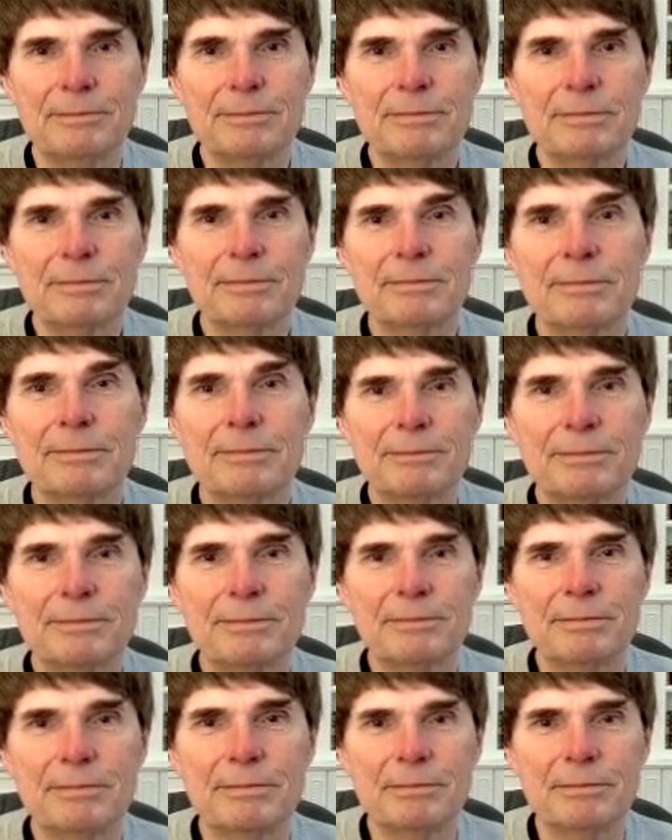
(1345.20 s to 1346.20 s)

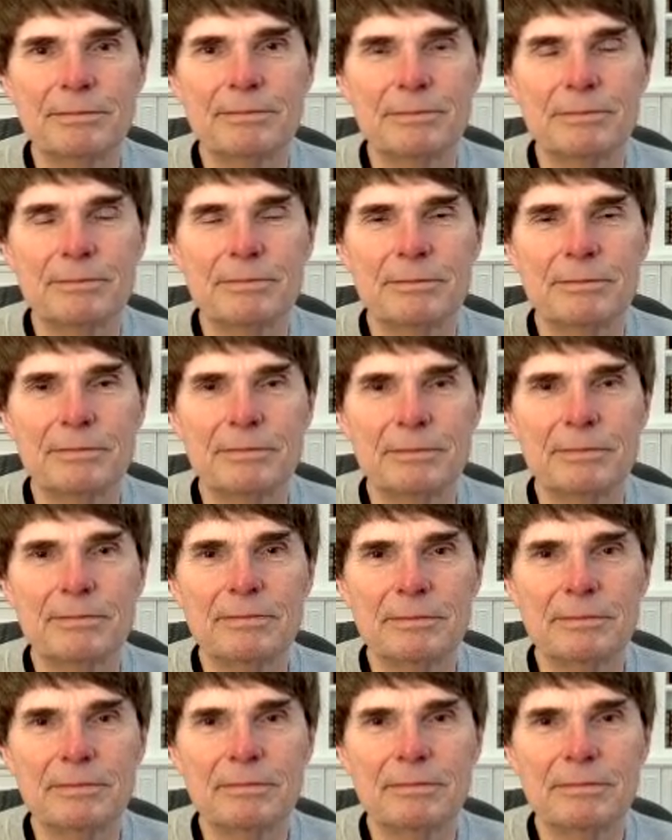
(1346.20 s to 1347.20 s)

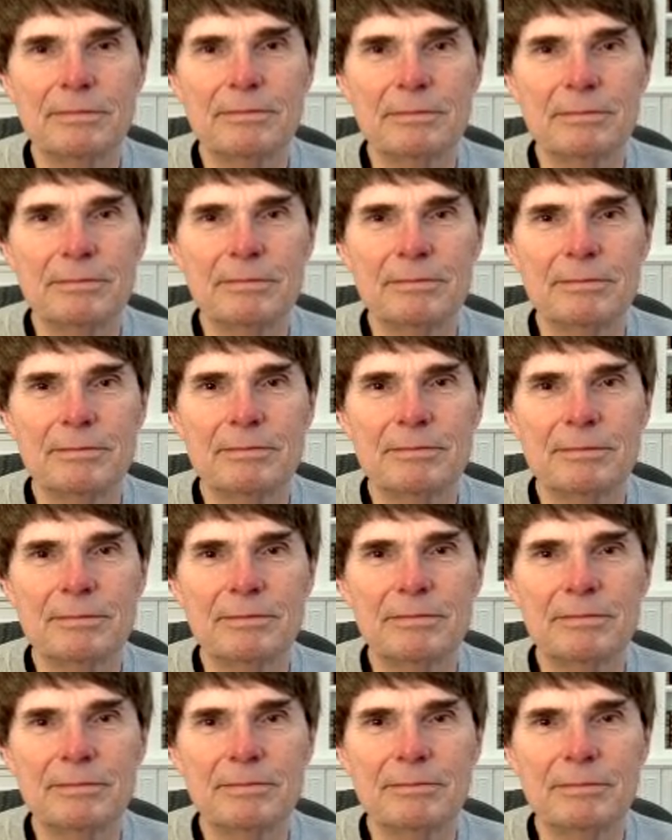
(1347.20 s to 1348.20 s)

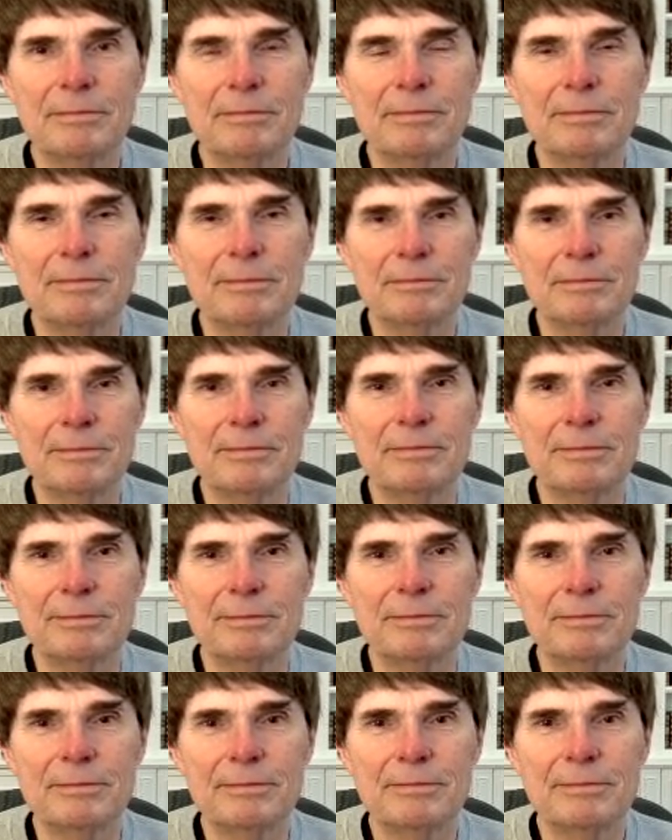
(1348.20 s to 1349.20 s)

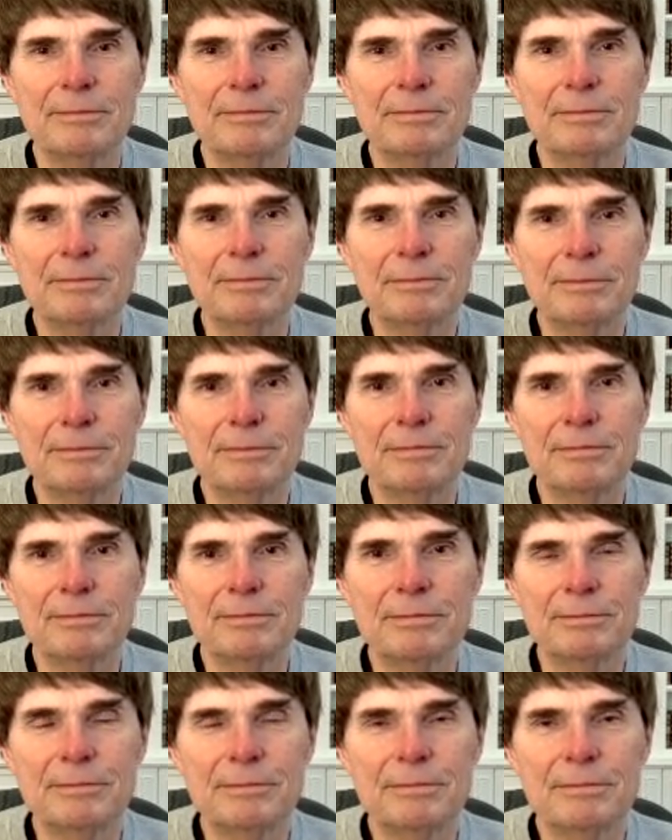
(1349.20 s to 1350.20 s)

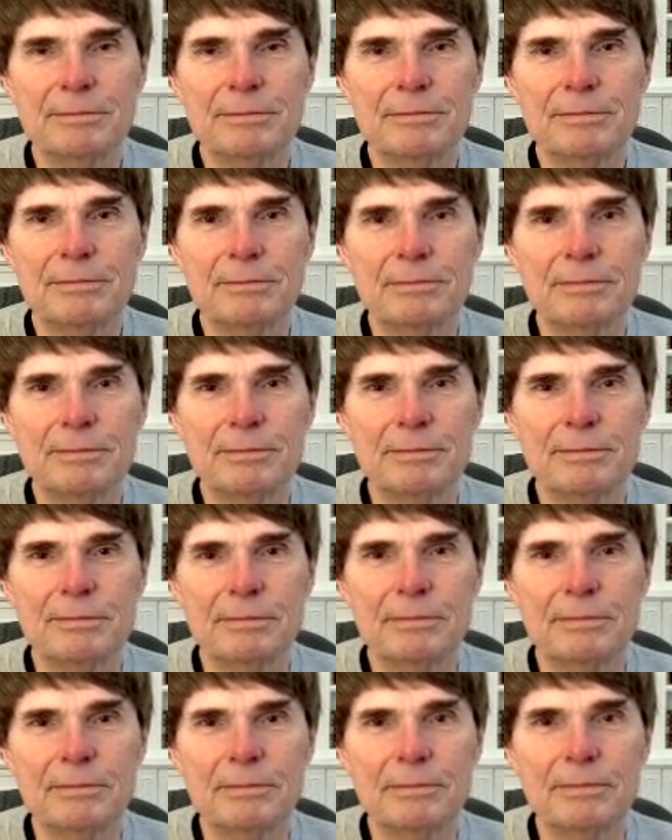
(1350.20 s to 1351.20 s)

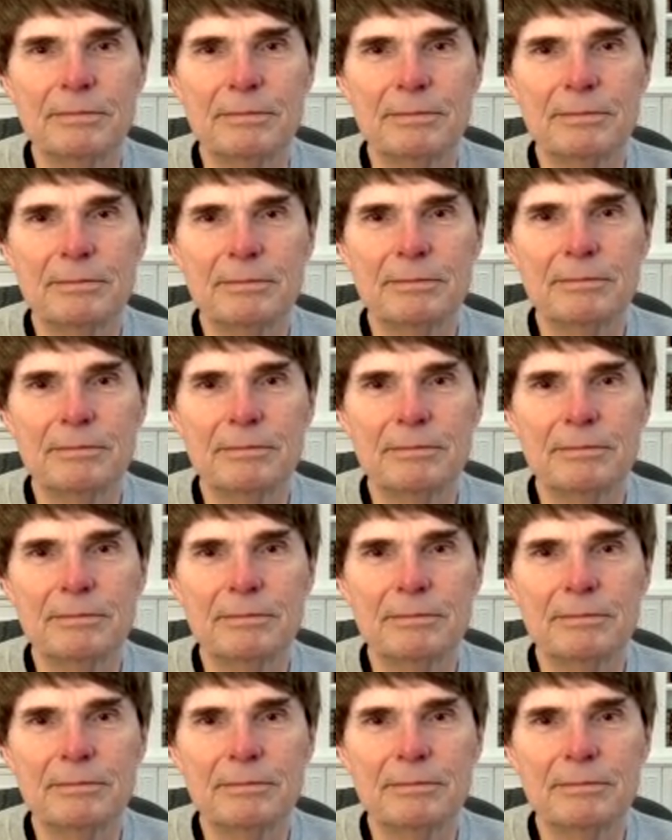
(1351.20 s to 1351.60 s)
(not speaking)